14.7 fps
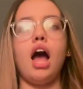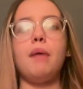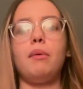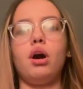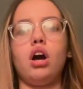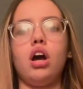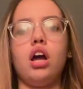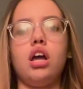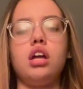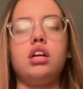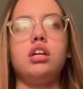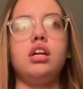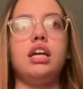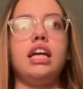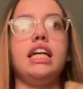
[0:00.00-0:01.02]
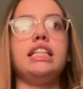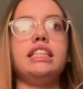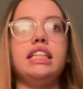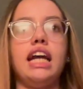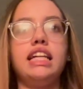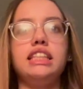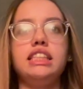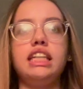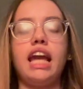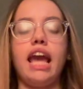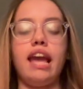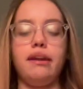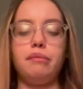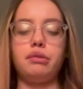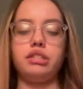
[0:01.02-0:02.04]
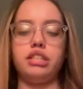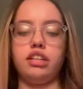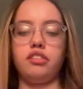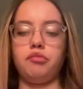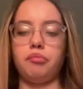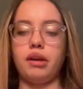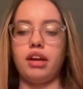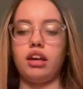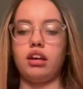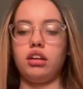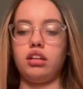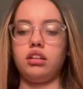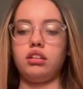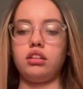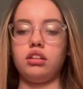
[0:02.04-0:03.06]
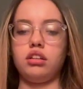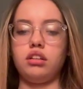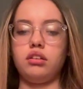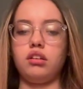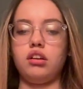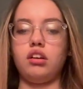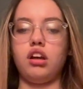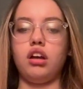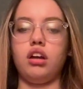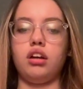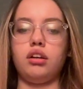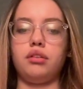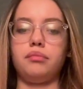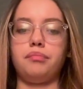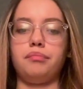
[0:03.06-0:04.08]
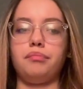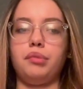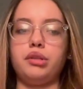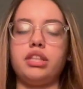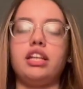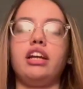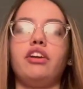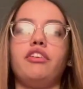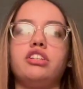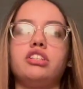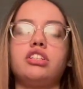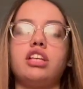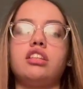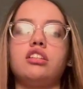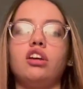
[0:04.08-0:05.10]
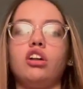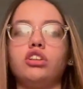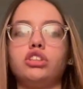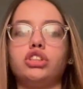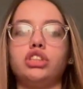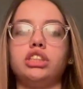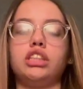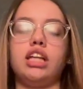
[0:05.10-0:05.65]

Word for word: I bought 98% of my um, birthday decorations at the Dollar Tree.